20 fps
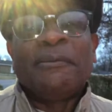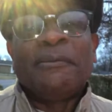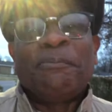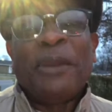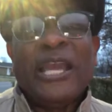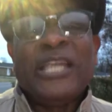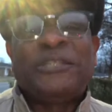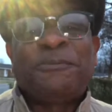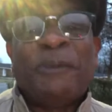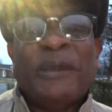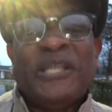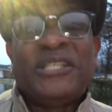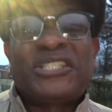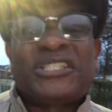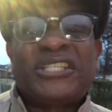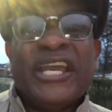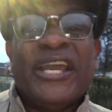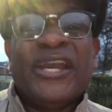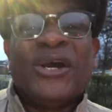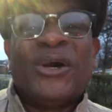Peace be
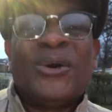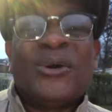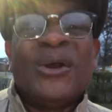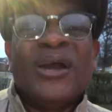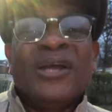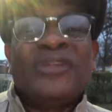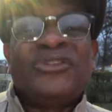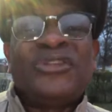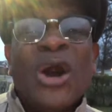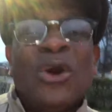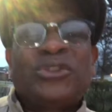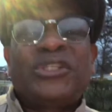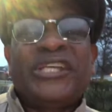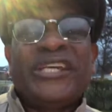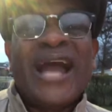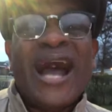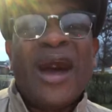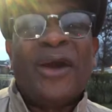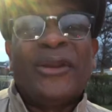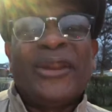still. Those of
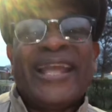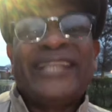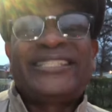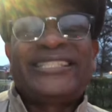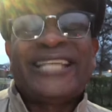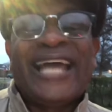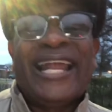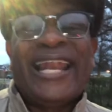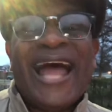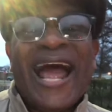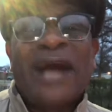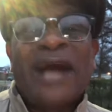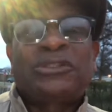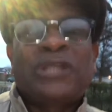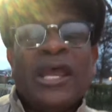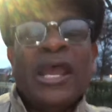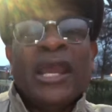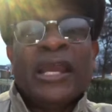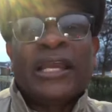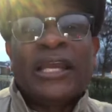y'all ain't sellouts,
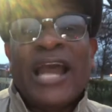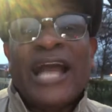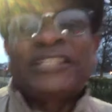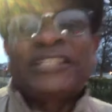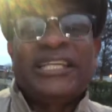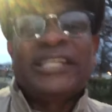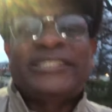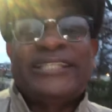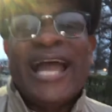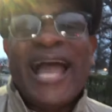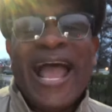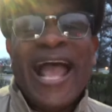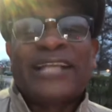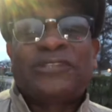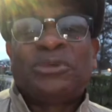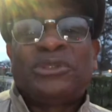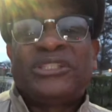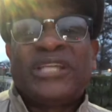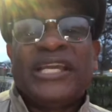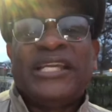cut your ties
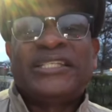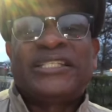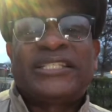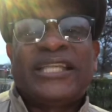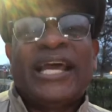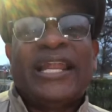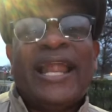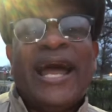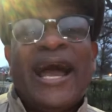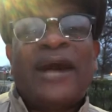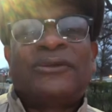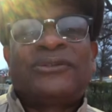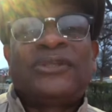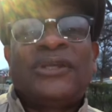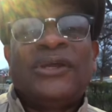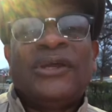with these sellouts.